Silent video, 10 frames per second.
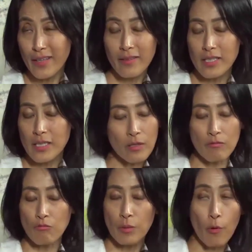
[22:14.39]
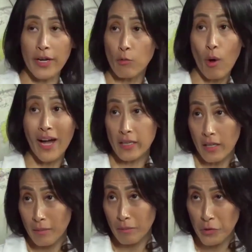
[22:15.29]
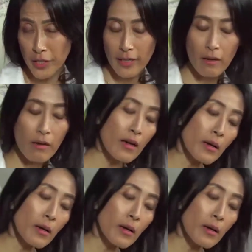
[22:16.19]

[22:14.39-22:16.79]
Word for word: Like, that's been reported widely, right?